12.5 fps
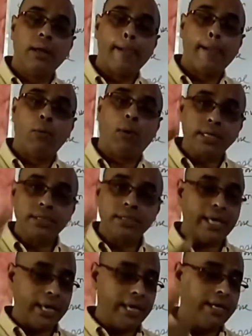what is the
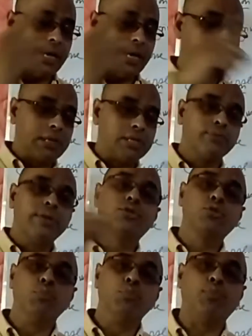area between
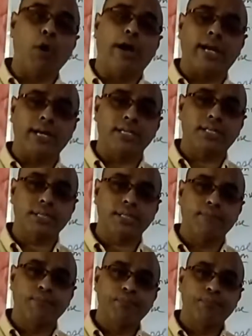2 points.
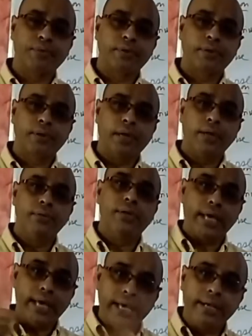
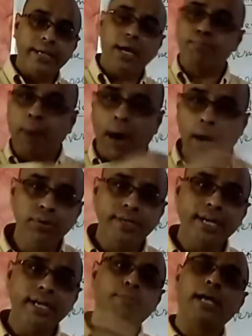The area
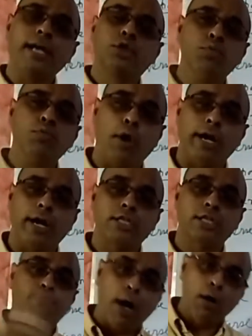bounded by 2
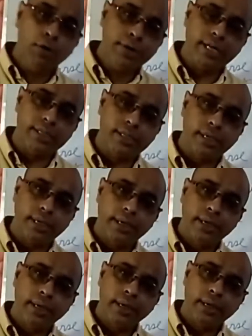points. Bounded
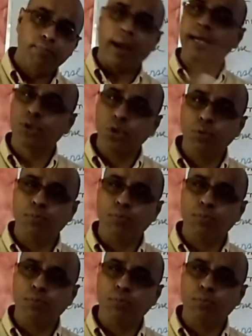by 2